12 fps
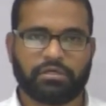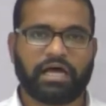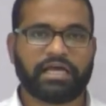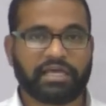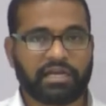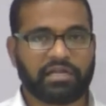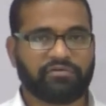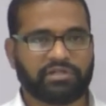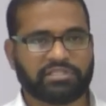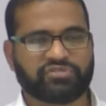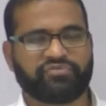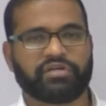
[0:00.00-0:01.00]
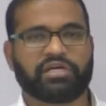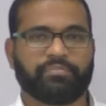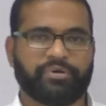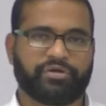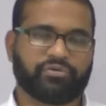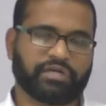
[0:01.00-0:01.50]
higher levels when
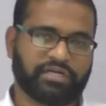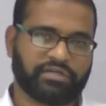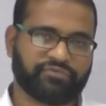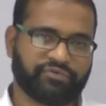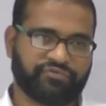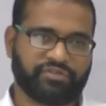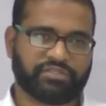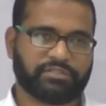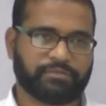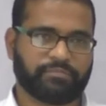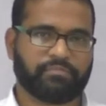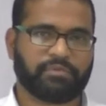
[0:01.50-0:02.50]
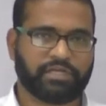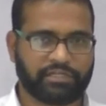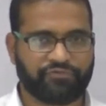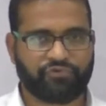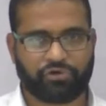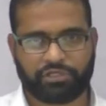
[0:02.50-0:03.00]
compared to 1950s,
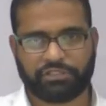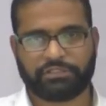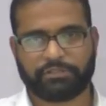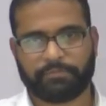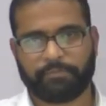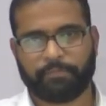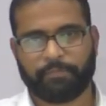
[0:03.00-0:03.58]
1940s.